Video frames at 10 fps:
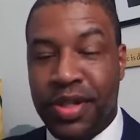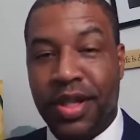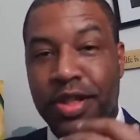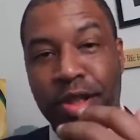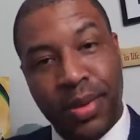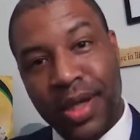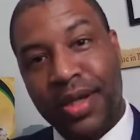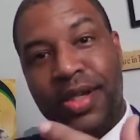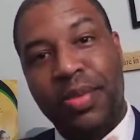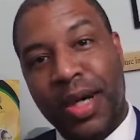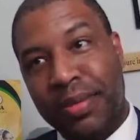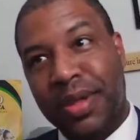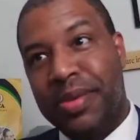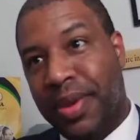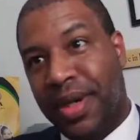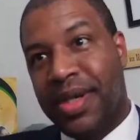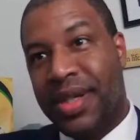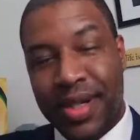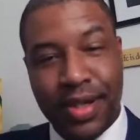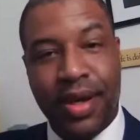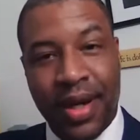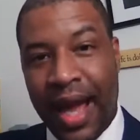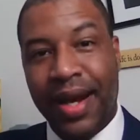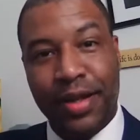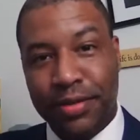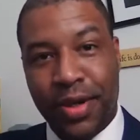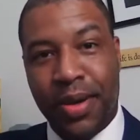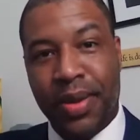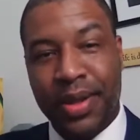on Jamaica's problems because this is called Island Forward,